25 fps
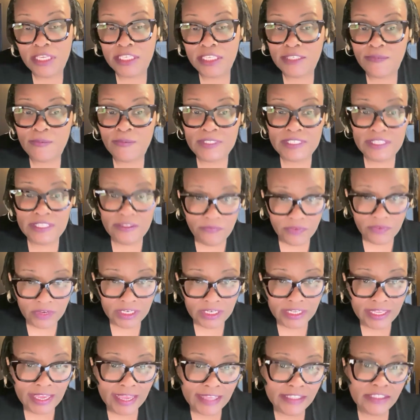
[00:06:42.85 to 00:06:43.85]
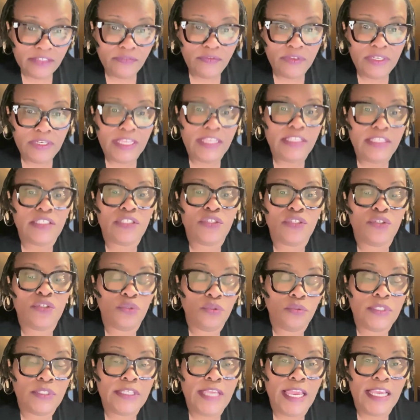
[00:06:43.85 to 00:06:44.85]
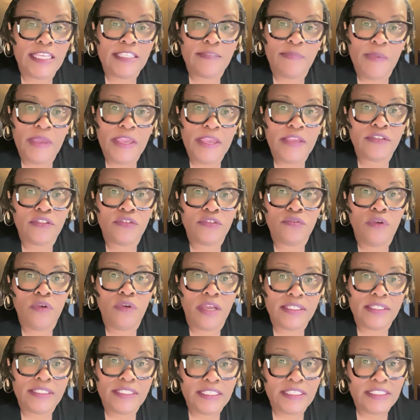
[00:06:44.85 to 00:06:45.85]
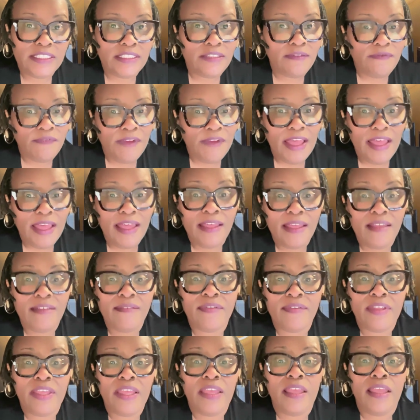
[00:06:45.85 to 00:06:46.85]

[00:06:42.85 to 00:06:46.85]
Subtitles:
specifically as it relates to taxpayers who are 65